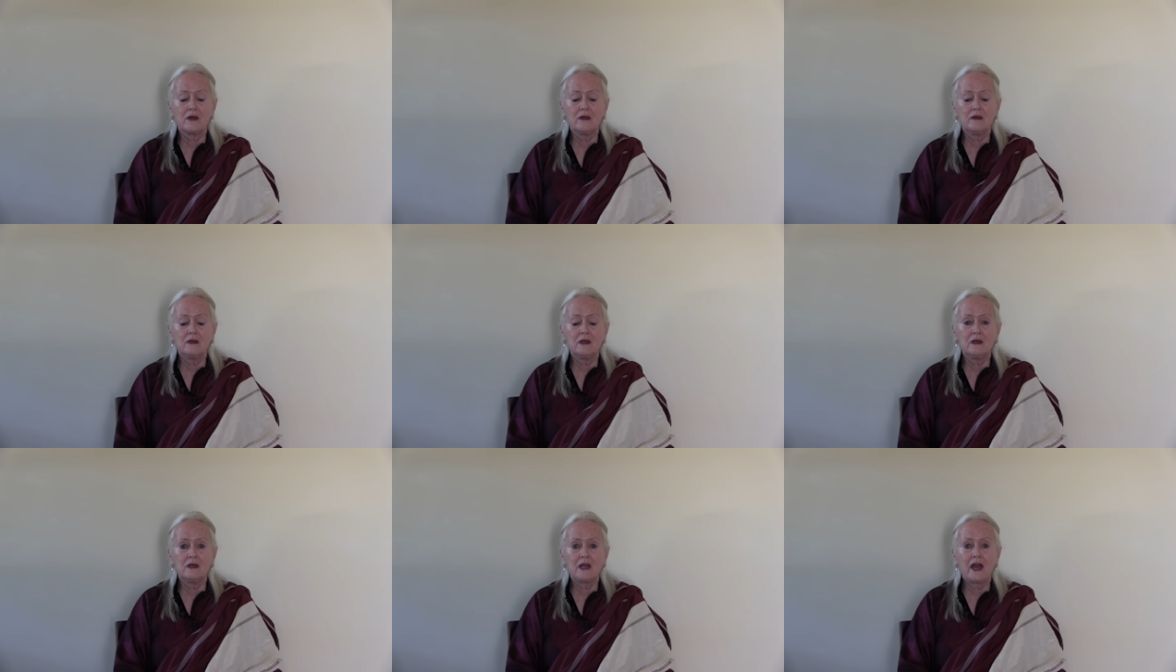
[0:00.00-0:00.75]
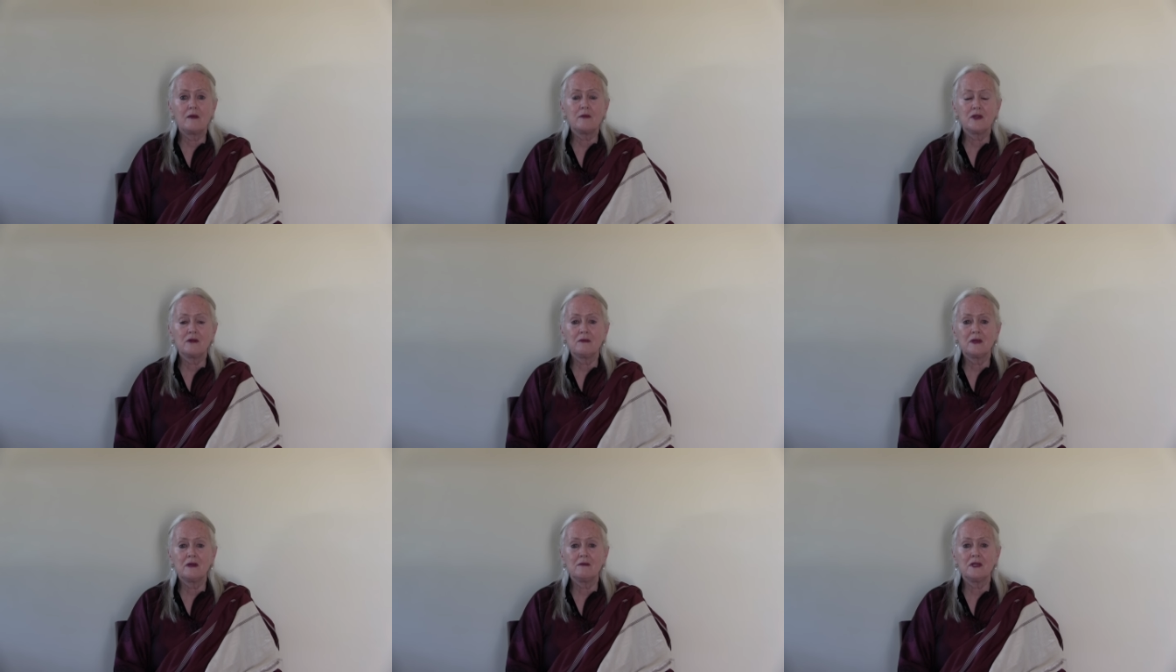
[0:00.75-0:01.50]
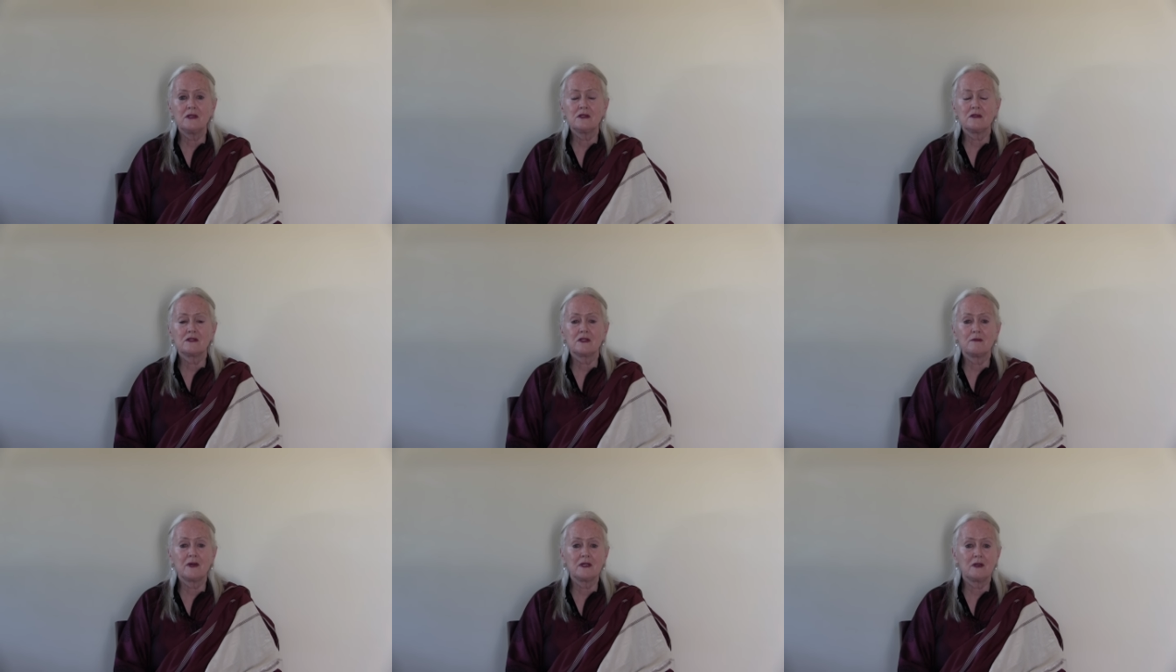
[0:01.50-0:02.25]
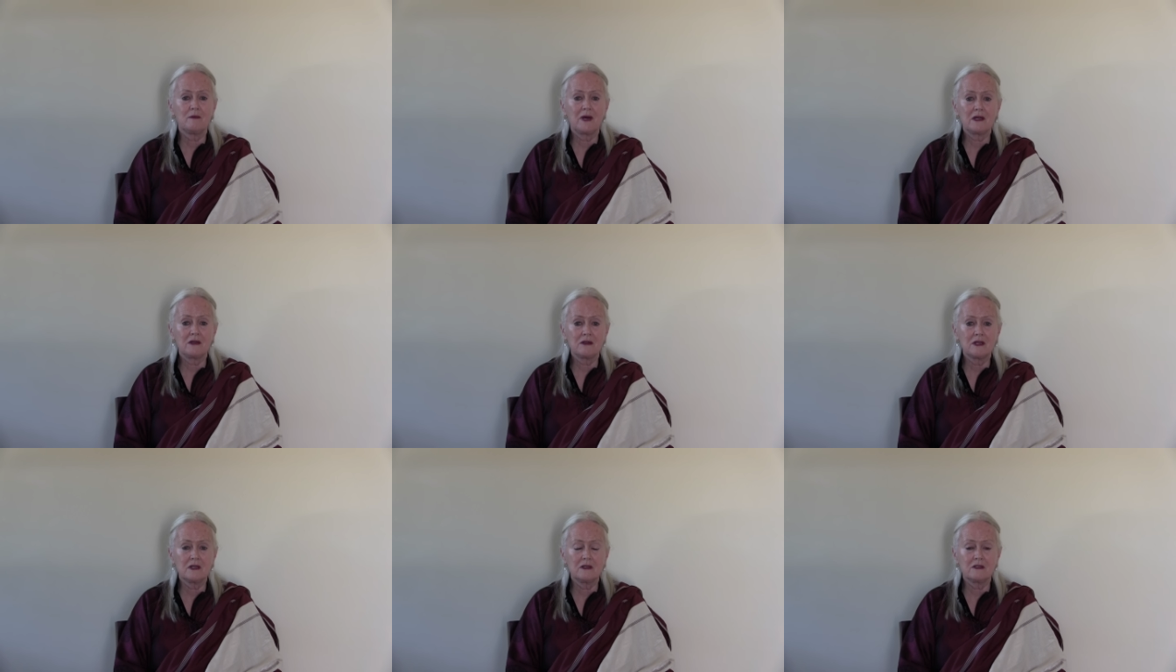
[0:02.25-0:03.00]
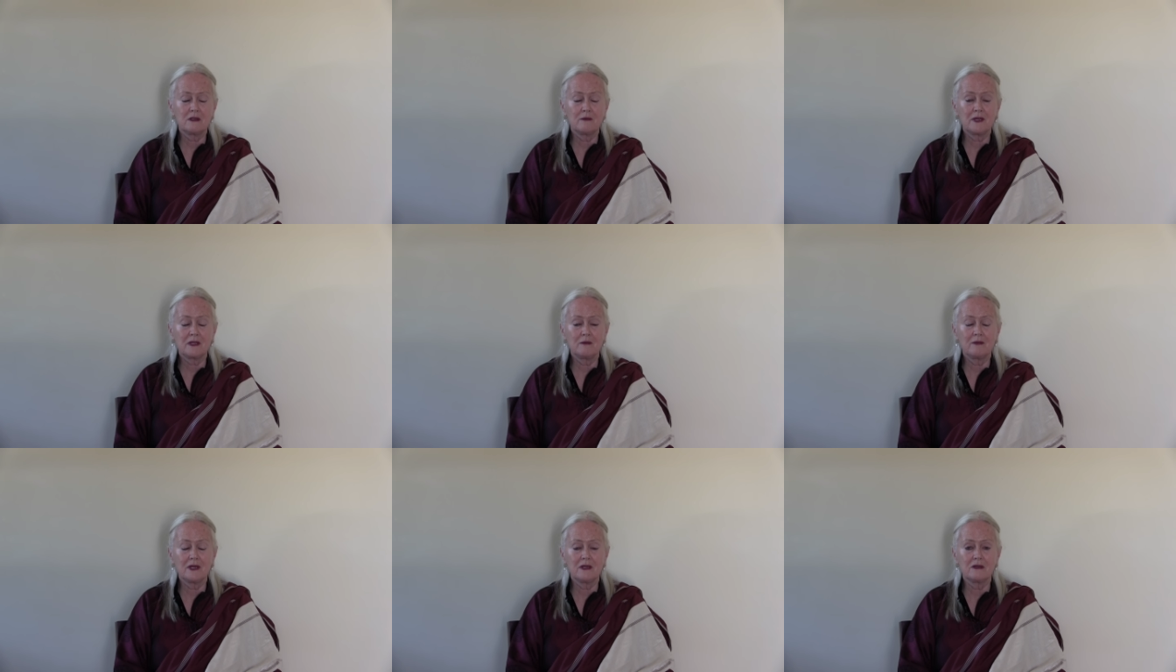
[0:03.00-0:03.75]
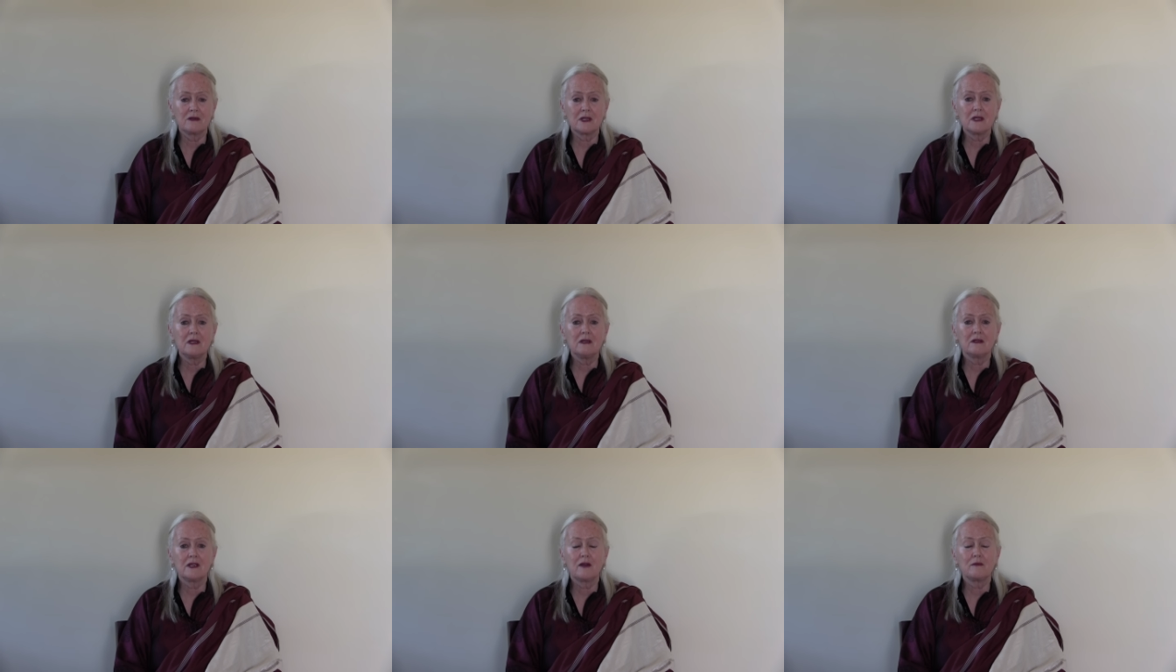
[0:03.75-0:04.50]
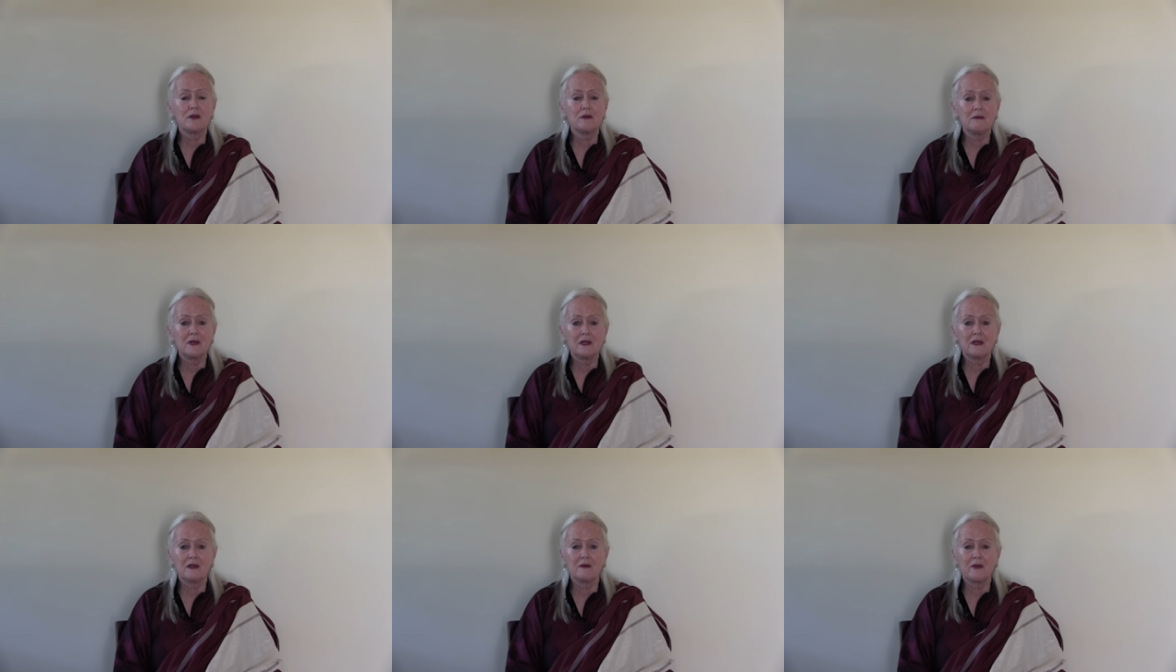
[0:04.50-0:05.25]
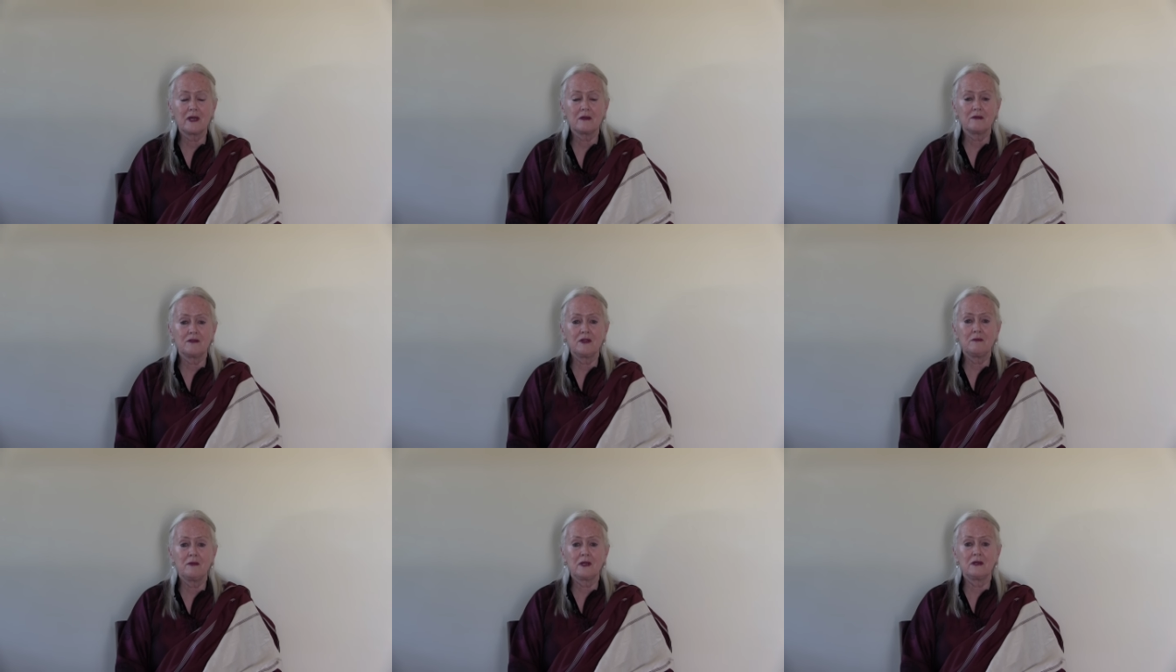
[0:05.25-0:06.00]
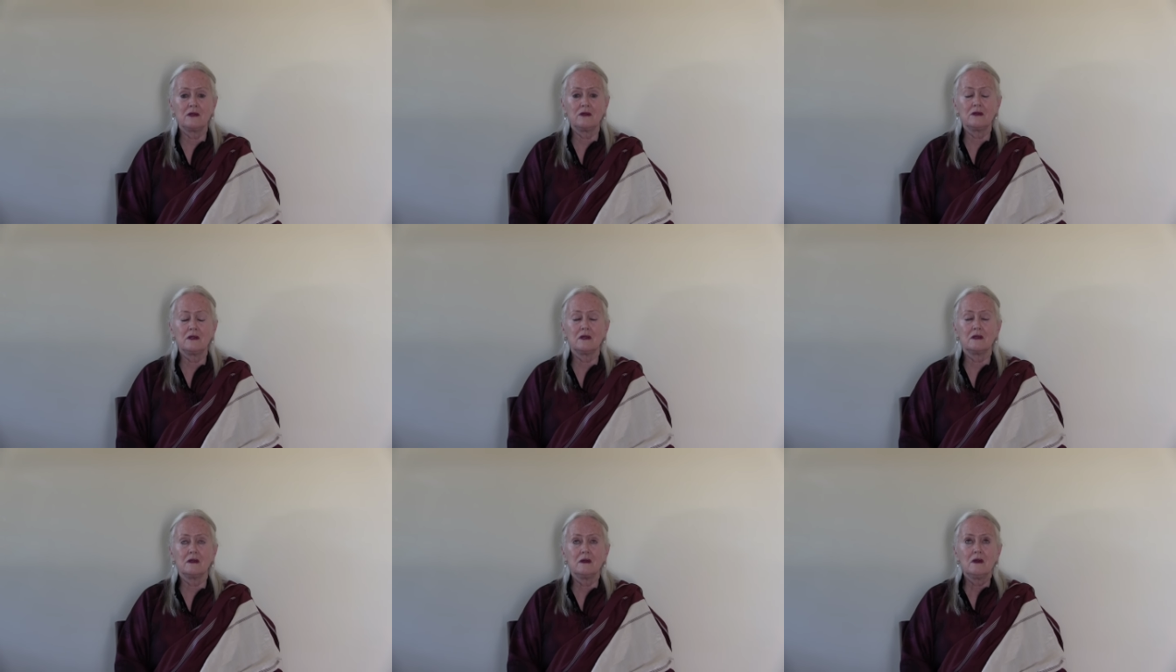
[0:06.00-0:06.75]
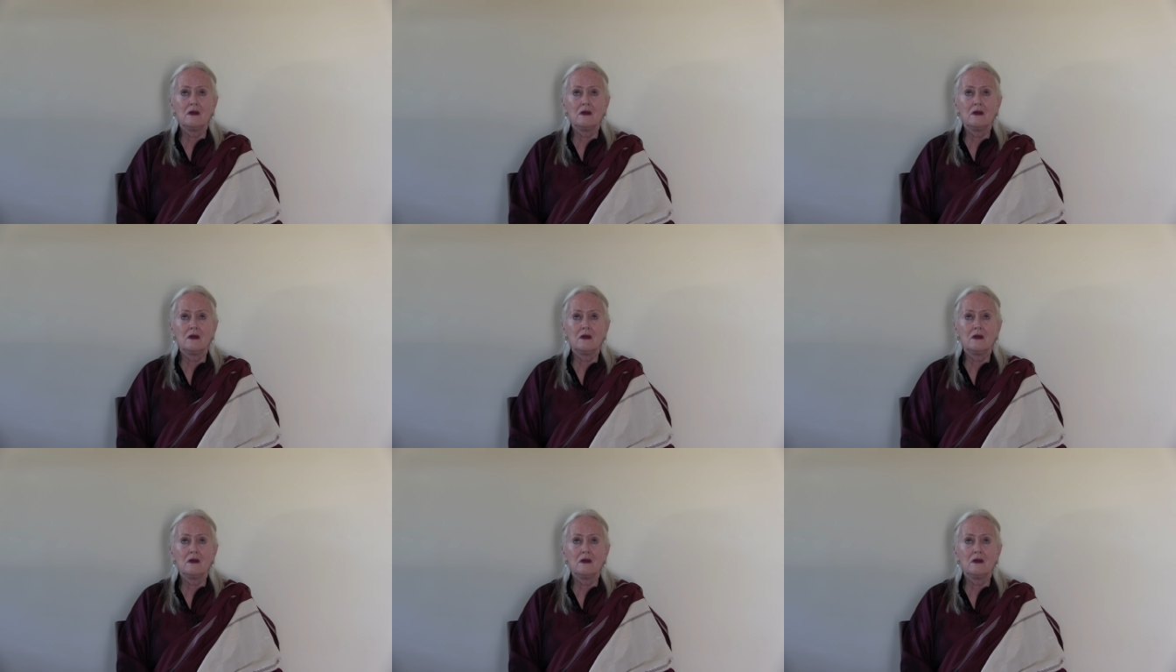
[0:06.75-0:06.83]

in the Yabyum image of Samantabhadra and Samantabhadri, Yabyum meaning the male female in union,